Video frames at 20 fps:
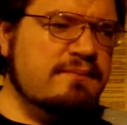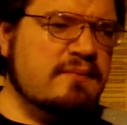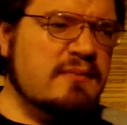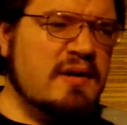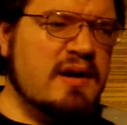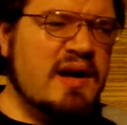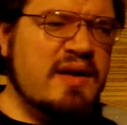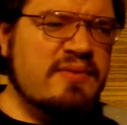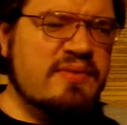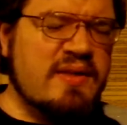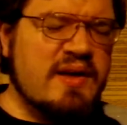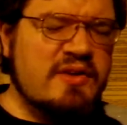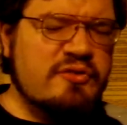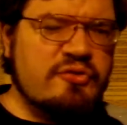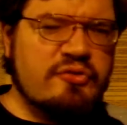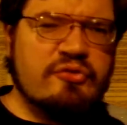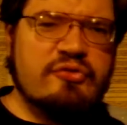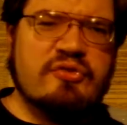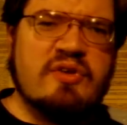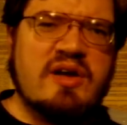and they
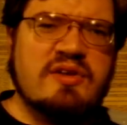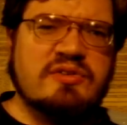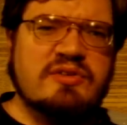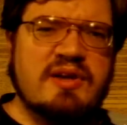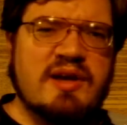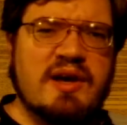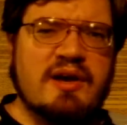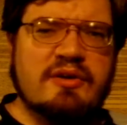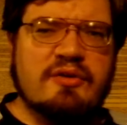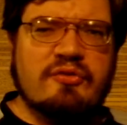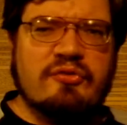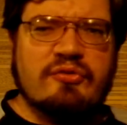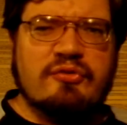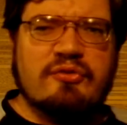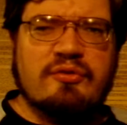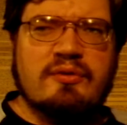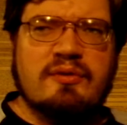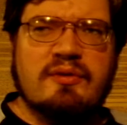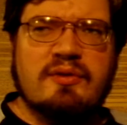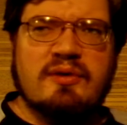just sat down
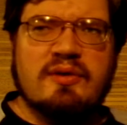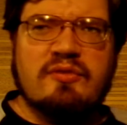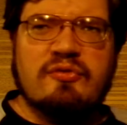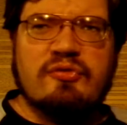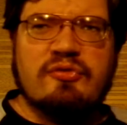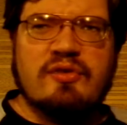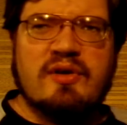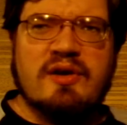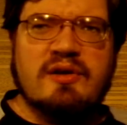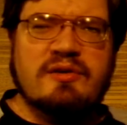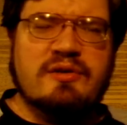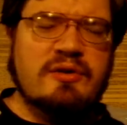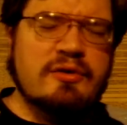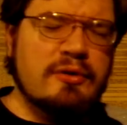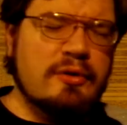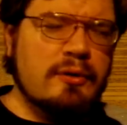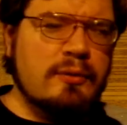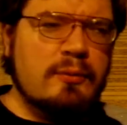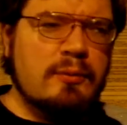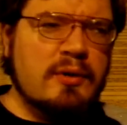and said, you know
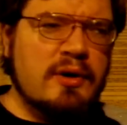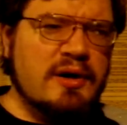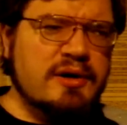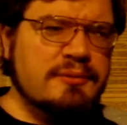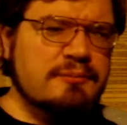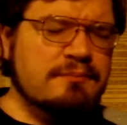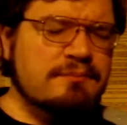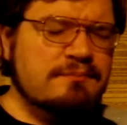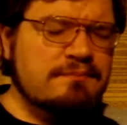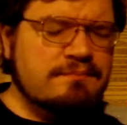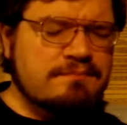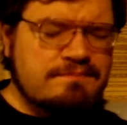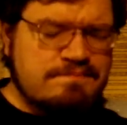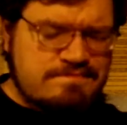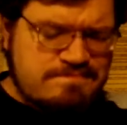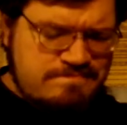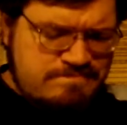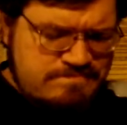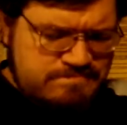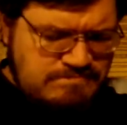what,
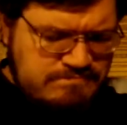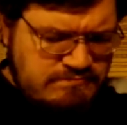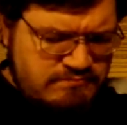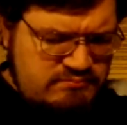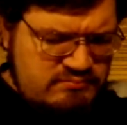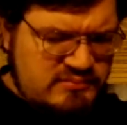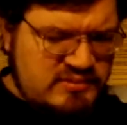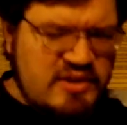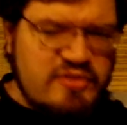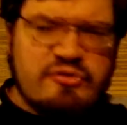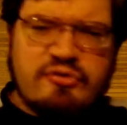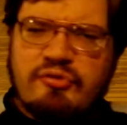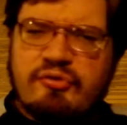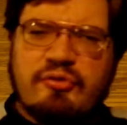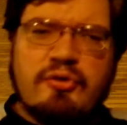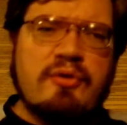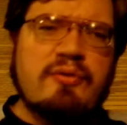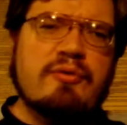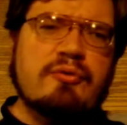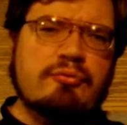let's just
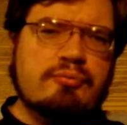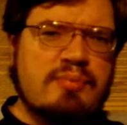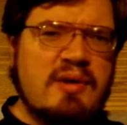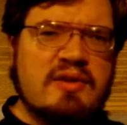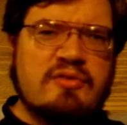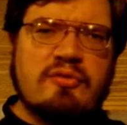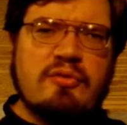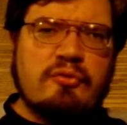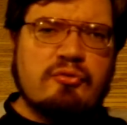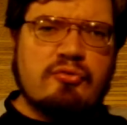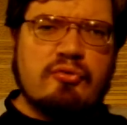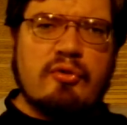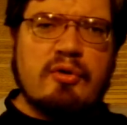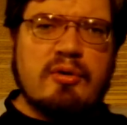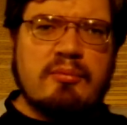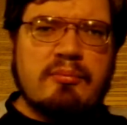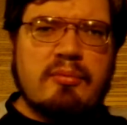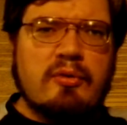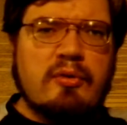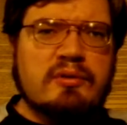go back to the drawing
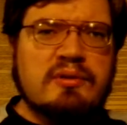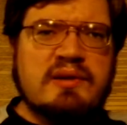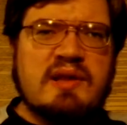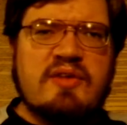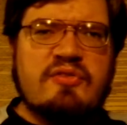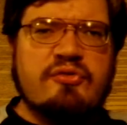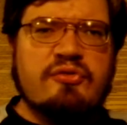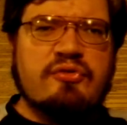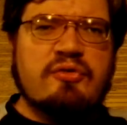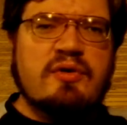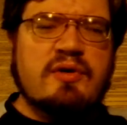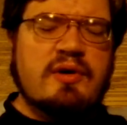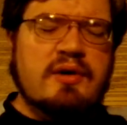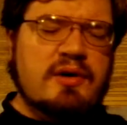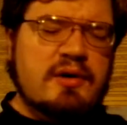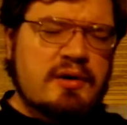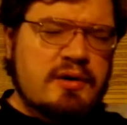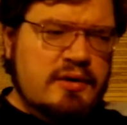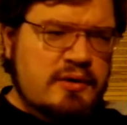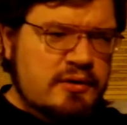board, let's
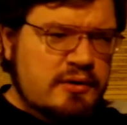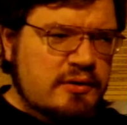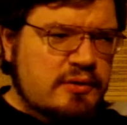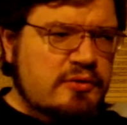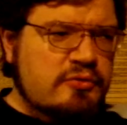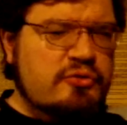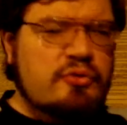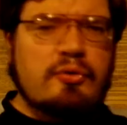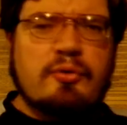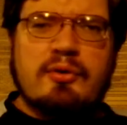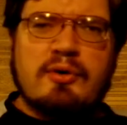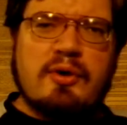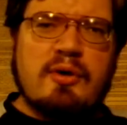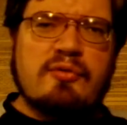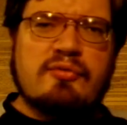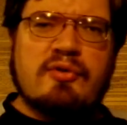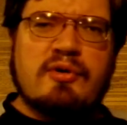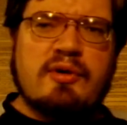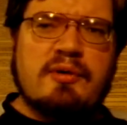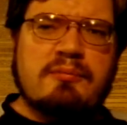do it
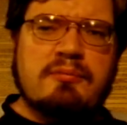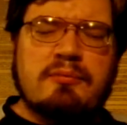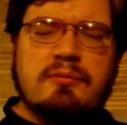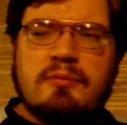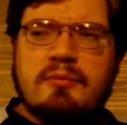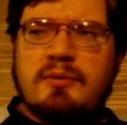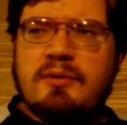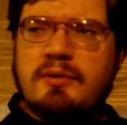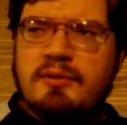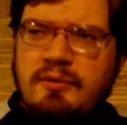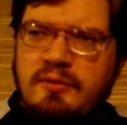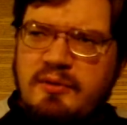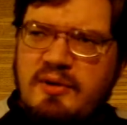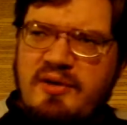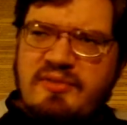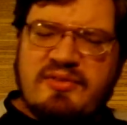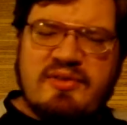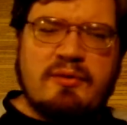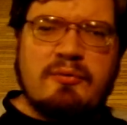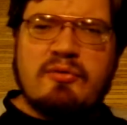over. I
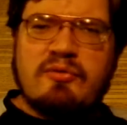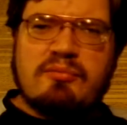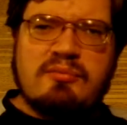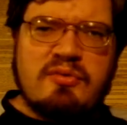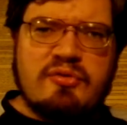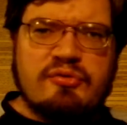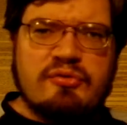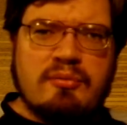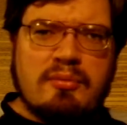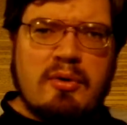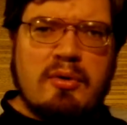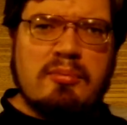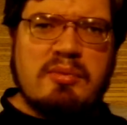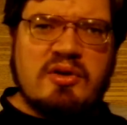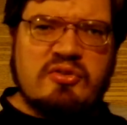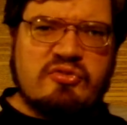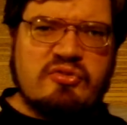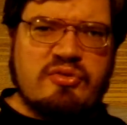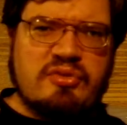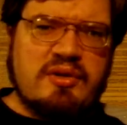think we've missed a whole bunch
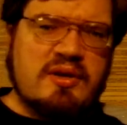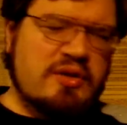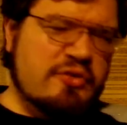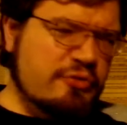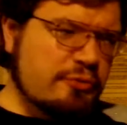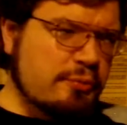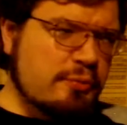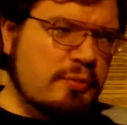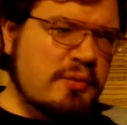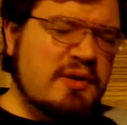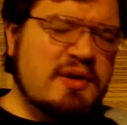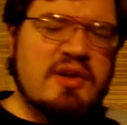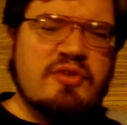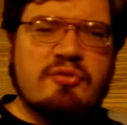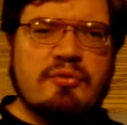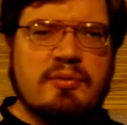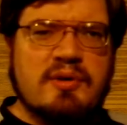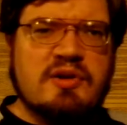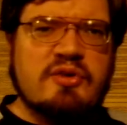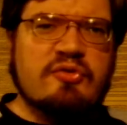of things, we need to
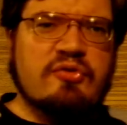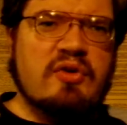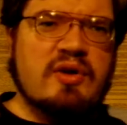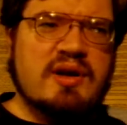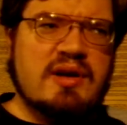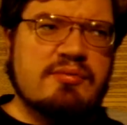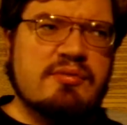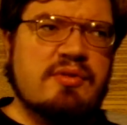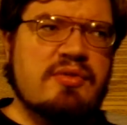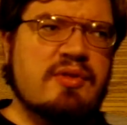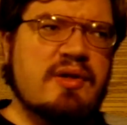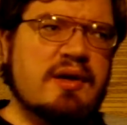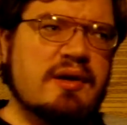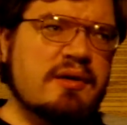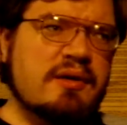redesign everything.